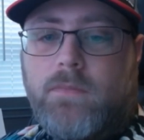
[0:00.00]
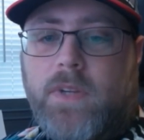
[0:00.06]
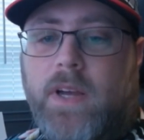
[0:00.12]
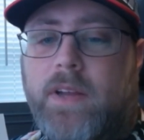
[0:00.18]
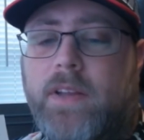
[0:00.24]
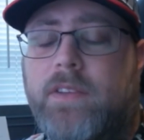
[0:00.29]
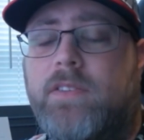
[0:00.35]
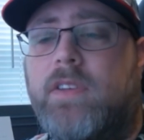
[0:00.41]
I
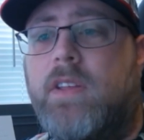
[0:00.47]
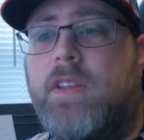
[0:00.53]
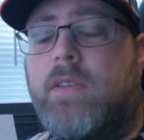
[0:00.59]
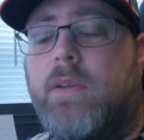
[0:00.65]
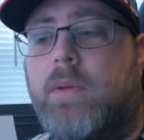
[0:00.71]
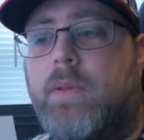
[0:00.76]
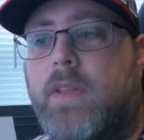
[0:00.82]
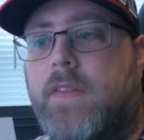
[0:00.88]
can say
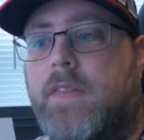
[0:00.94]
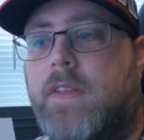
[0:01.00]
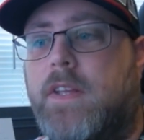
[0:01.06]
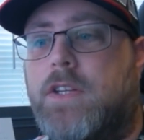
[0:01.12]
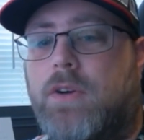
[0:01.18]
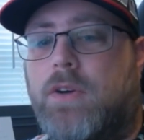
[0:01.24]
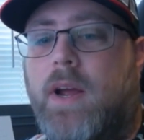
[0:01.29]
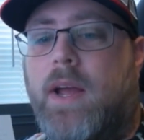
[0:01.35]
though that the
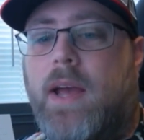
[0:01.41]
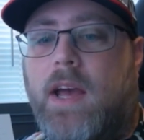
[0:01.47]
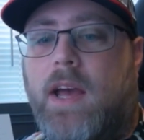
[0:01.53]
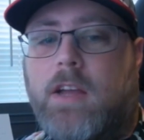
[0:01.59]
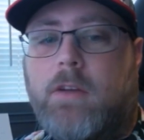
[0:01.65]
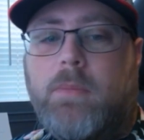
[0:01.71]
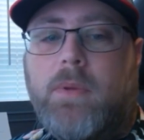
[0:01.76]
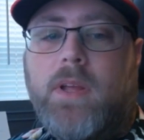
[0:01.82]
Try
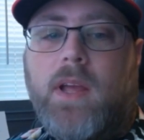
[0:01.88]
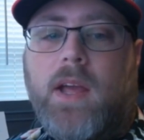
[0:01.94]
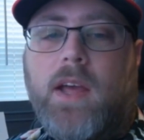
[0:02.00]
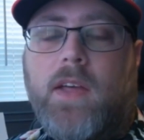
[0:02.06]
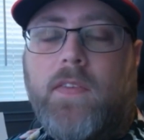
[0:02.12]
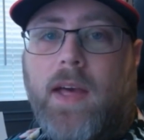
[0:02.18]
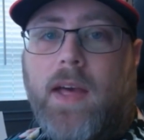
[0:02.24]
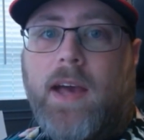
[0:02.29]
Hack Me
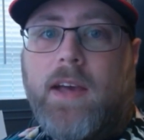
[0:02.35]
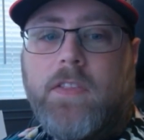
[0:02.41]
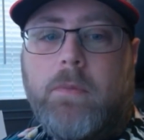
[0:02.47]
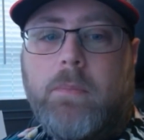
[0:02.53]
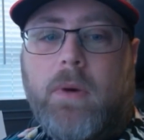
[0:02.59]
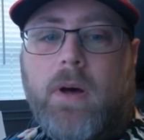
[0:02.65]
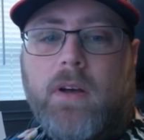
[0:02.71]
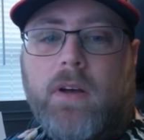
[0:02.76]
and the Hack the
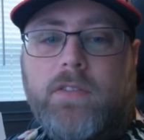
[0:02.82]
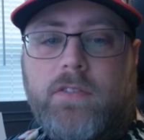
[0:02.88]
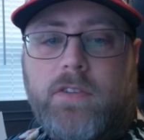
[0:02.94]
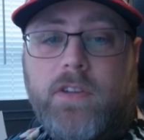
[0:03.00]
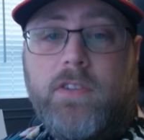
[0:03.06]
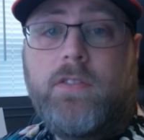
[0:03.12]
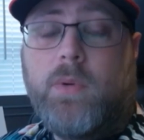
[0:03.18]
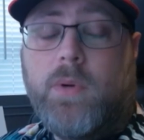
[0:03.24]
Box
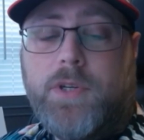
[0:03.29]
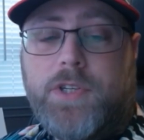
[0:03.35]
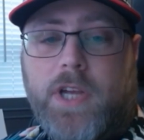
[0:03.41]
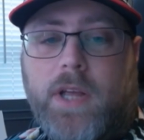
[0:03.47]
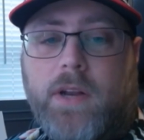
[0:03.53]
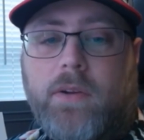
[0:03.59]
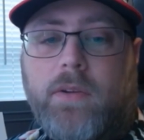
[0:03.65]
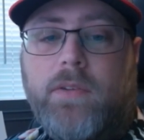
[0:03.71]
Discord
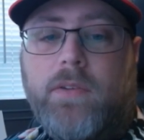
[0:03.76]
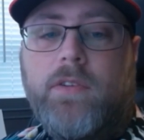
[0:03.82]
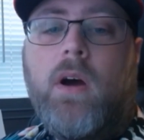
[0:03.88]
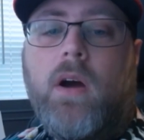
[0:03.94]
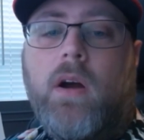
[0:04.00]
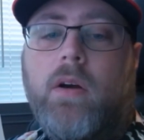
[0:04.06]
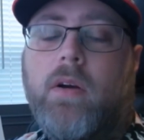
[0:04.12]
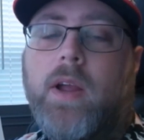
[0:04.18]
channels
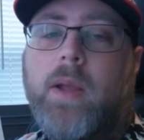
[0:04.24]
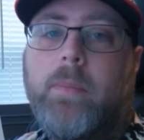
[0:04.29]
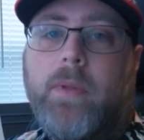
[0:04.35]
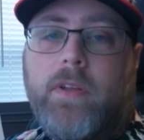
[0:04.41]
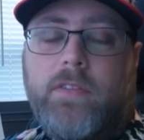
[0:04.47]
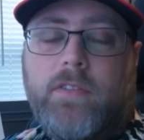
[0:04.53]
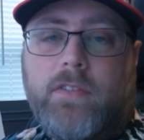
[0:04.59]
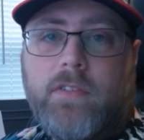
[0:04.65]
are great
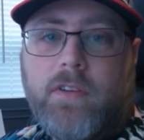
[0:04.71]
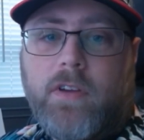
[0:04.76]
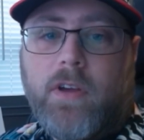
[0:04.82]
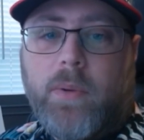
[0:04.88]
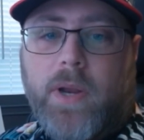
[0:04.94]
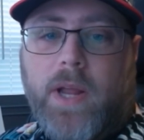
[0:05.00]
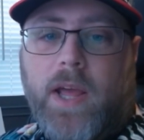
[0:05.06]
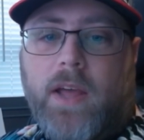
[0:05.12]
places to go
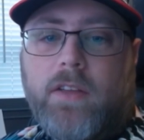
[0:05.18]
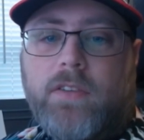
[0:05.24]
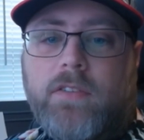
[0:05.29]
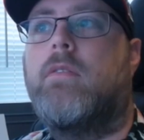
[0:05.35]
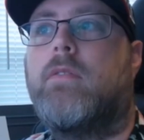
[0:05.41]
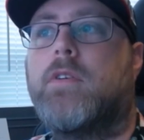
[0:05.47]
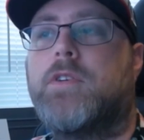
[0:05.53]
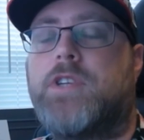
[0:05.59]
and
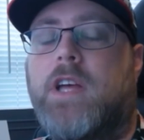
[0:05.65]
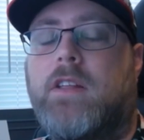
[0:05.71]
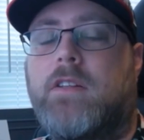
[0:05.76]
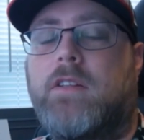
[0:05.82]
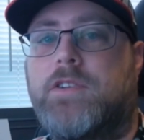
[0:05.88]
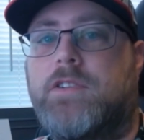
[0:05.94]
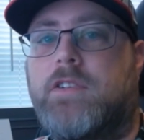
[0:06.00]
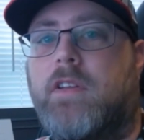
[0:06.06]
ask for
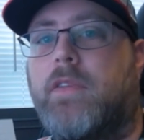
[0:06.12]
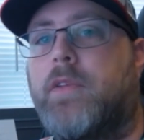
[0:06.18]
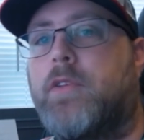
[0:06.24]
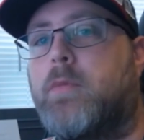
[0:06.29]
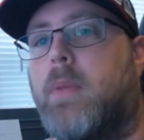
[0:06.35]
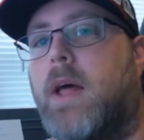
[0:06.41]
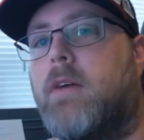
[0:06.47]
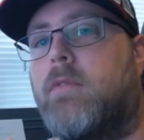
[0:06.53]
challenges on
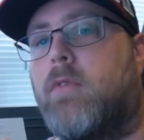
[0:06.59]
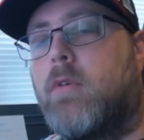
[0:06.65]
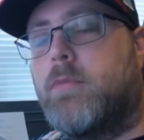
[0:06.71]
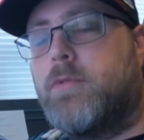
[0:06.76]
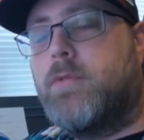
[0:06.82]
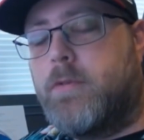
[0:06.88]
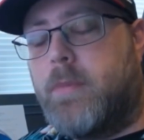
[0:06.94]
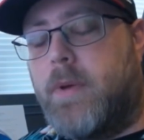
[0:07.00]
those
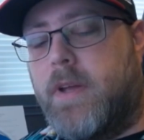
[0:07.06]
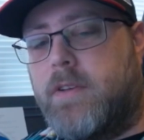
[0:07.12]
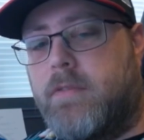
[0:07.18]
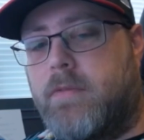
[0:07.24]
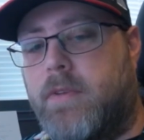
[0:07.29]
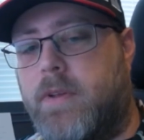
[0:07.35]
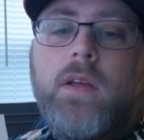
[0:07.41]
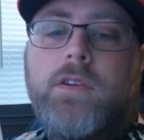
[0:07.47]
platforms
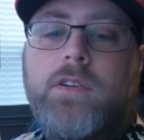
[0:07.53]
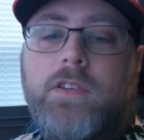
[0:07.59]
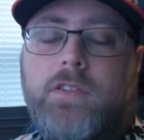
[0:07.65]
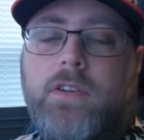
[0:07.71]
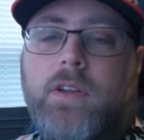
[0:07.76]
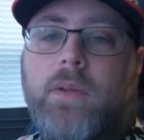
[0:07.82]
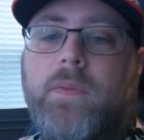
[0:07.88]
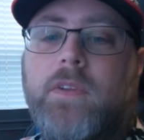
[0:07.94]
respectively. Just
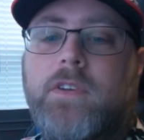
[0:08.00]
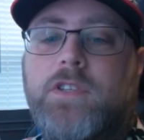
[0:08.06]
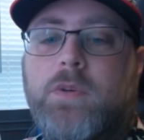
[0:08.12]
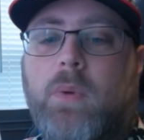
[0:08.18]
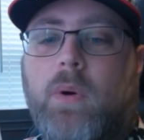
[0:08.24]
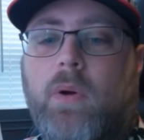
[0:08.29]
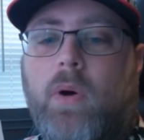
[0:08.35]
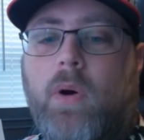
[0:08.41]
note that you
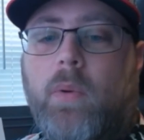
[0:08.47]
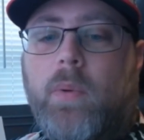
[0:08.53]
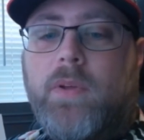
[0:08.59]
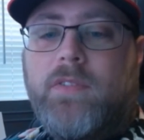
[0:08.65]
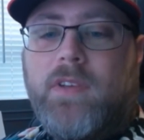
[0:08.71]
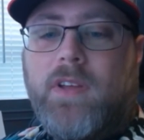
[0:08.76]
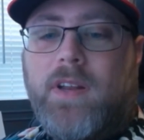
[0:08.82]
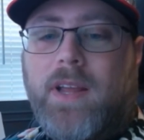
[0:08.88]
won't
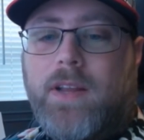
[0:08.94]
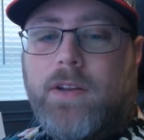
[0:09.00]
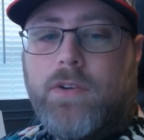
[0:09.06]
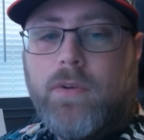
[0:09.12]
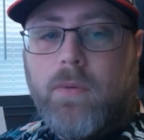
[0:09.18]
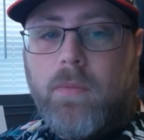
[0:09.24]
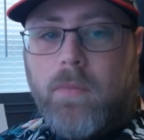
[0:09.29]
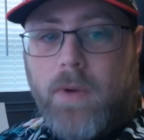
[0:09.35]
always get a
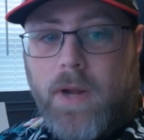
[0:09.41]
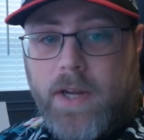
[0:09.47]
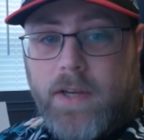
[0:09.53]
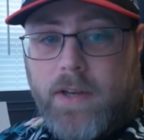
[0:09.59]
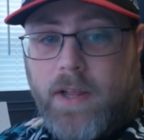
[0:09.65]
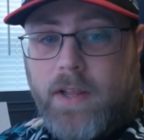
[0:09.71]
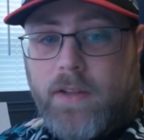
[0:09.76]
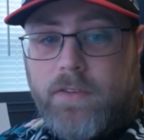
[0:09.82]

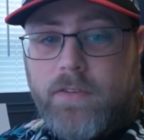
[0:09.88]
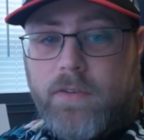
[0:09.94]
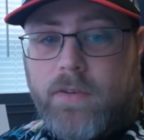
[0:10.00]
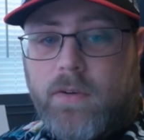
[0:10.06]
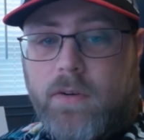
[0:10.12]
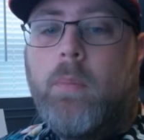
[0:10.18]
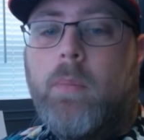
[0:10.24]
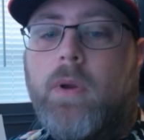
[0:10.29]
direct
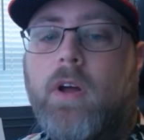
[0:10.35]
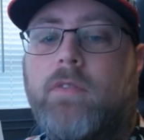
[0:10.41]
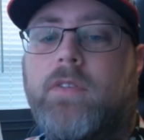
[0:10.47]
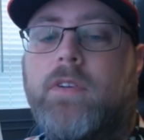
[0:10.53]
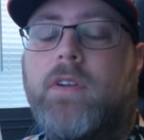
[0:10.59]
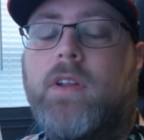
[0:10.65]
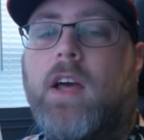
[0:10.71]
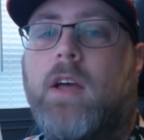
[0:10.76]
answer, but
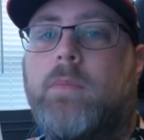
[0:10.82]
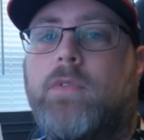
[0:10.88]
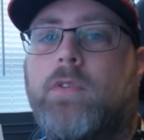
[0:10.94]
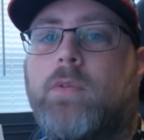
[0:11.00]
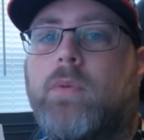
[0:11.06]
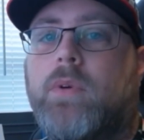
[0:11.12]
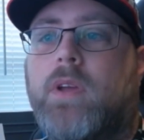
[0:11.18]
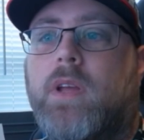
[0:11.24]
oftentimes
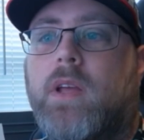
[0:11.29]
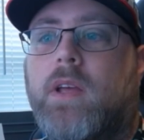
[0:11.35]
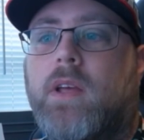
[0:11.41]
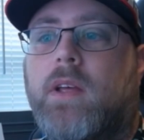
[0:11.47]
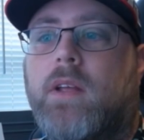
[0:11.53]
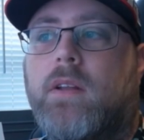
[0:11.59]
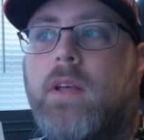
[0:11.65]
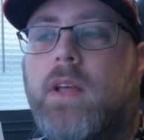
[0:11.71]
you will
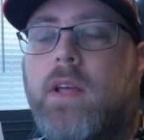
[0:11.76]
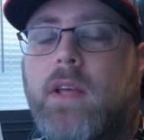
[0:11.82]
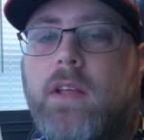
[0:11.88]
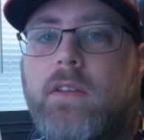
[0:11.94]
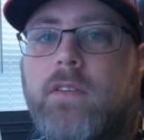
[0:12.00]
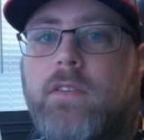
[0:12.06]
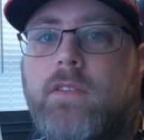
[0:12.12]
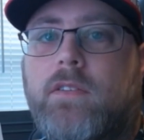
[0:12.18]
get
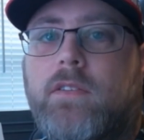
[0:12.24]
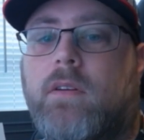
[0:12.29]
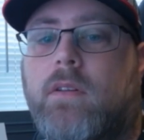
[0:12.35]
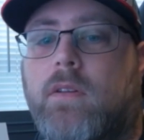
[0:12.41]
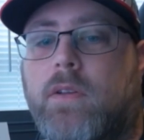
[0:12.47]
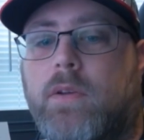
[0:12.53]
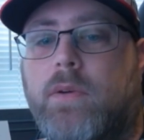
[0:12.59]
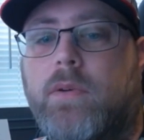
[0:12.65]
hints,
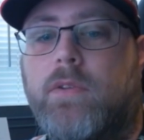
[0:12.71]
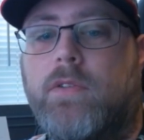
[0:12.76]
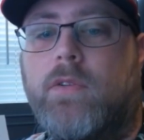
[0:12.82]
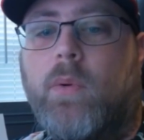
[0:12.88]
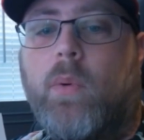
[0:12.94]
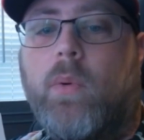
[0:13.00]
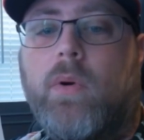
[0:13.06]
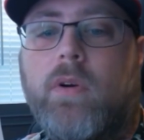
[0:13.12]
clues,
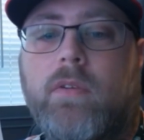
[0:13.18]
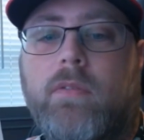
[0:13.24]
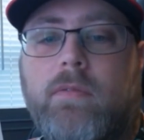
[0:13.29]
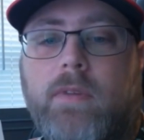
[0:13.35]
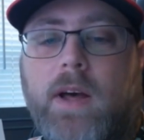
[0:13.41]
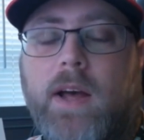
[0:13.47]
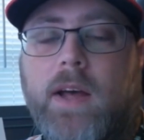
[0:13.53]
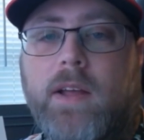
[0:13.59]
or
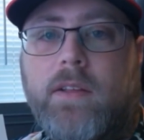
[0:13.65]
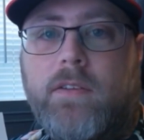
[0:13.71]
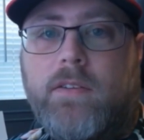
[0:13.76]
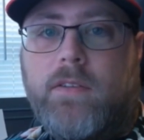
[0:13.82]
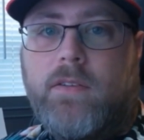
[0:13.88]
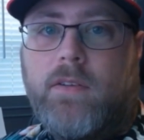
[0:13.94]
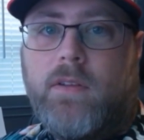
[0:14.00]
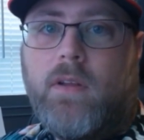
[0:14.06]

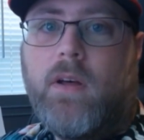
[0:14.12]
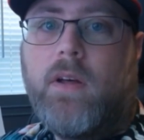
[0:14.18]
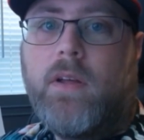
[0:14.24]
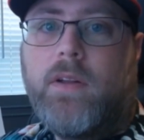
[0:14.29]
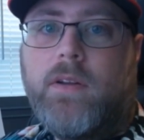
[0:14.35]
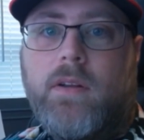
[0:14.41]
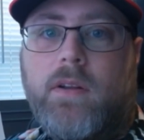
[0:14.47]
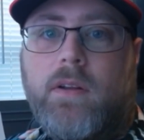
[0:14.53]
advice
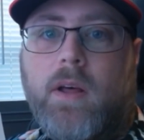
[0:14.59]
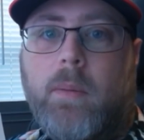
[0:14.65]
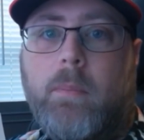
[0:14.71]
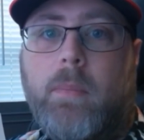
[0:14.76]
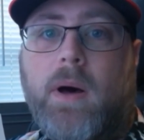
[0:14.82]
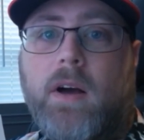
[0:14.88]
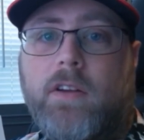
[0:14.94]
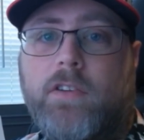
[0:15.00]
on a
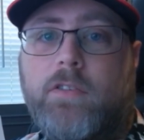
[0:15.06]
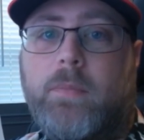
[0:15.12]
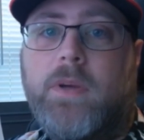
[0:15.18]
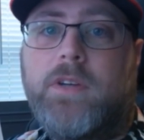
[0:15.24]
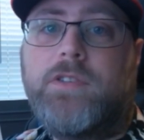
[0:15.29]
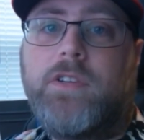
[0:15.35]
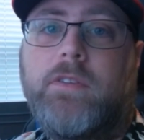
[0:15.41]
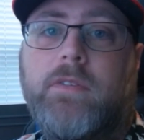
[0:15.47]
box,
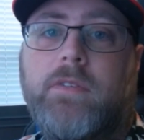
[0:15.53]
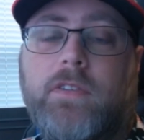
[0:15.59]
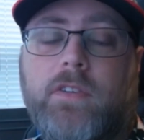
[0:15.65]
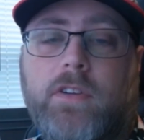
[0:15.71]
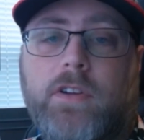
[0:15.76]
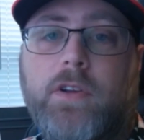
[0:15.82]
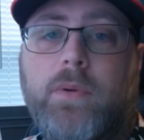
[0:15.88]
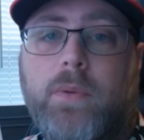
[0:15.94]
especially if it's a
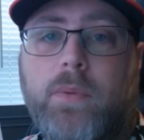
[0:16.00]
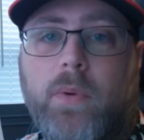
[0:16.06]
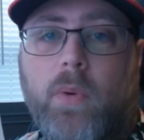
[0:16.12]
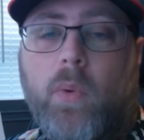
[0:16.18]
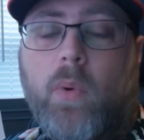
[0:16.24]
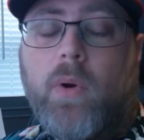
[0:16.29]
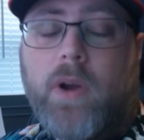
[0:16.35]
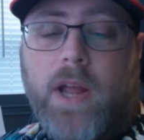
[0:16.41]
new
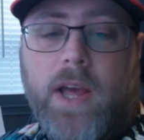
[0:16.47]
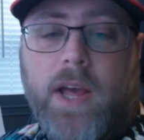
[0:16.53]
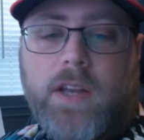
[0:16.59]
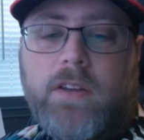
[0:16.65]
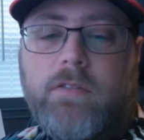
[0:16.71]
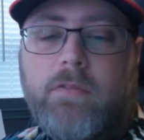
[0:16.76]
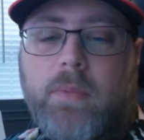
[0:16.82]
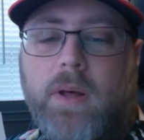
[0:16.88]
or an
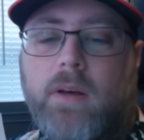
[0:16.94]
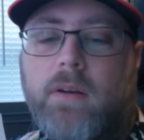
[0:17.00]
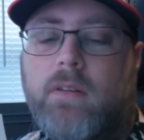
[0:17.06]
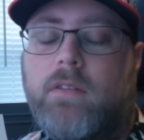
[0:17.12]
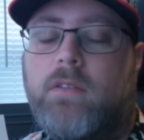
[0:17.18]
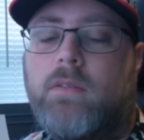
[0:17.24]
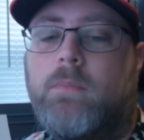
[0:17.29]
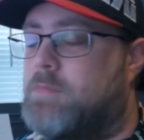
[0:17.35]
active
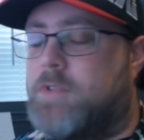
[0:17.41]
box.